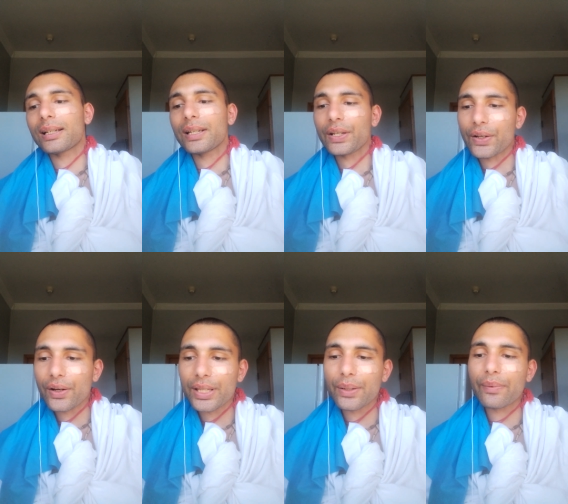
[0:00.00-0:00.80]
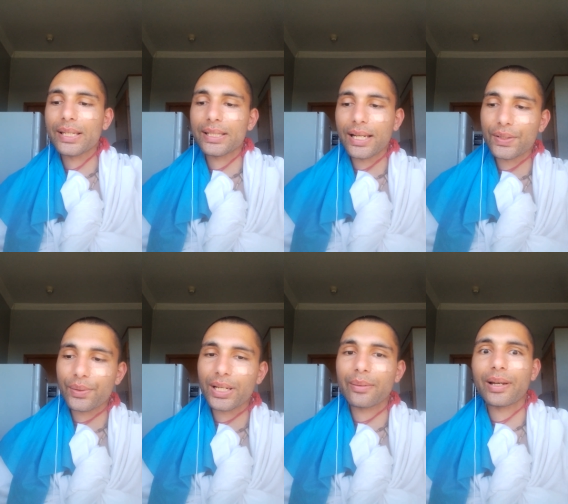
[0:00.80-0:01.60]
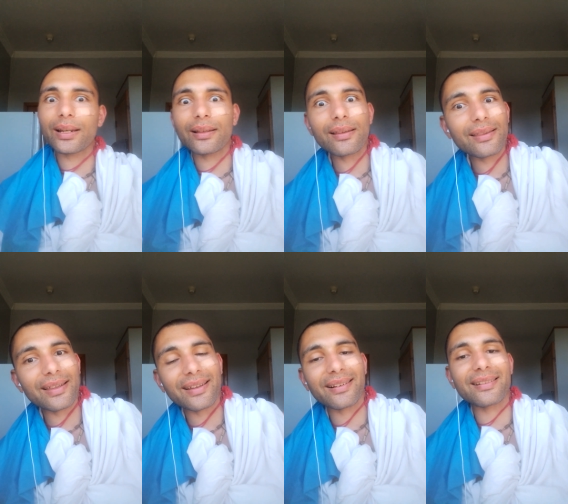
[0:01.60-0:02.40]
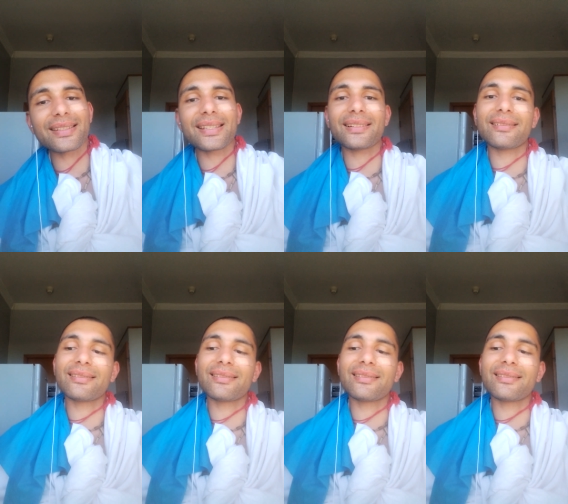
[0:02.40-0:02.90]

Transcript: you know, then we start talking about other things, and